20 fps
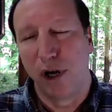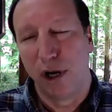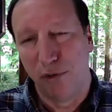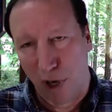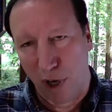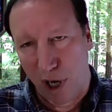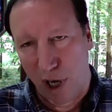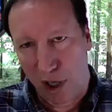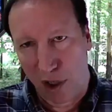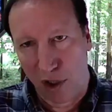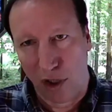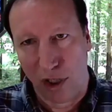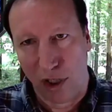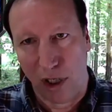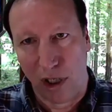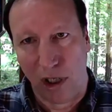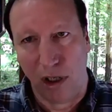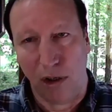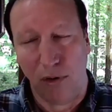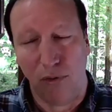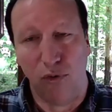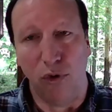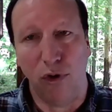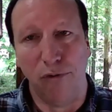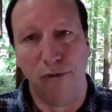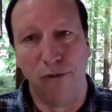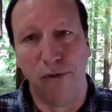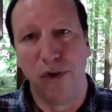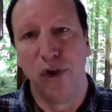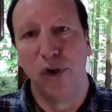rarely
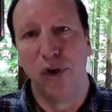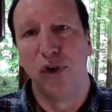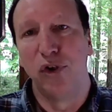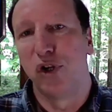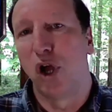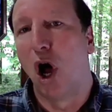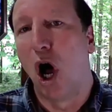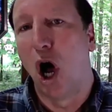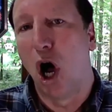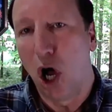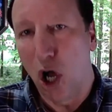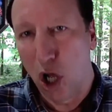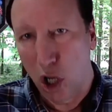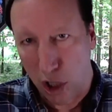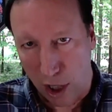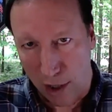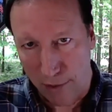reveals all